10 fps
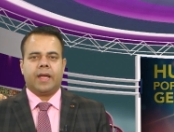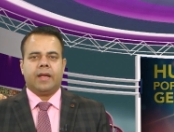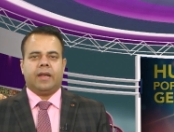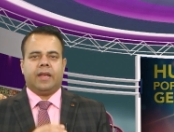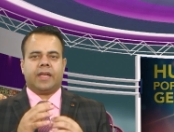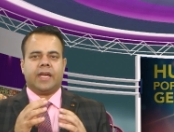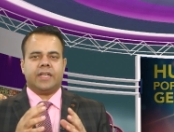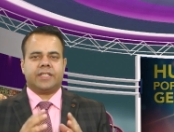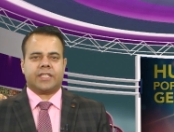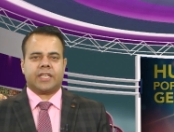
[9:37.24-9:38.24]

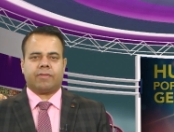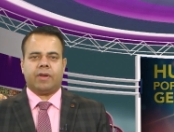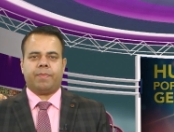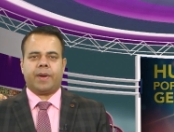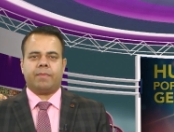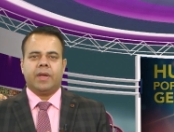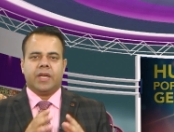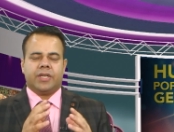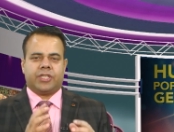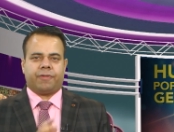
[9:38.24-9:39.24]
Linkage disequilibrium
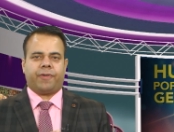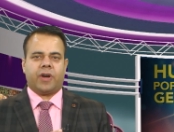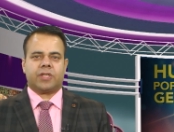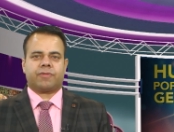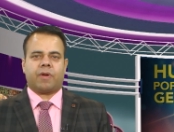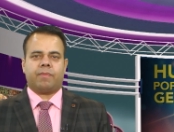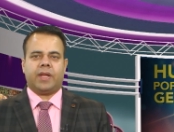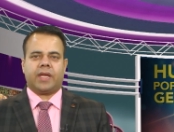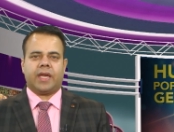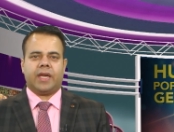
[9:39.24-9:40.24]
differs from
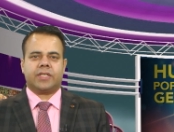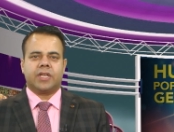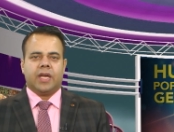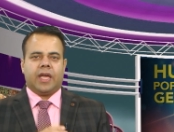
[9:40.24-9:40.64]
linkage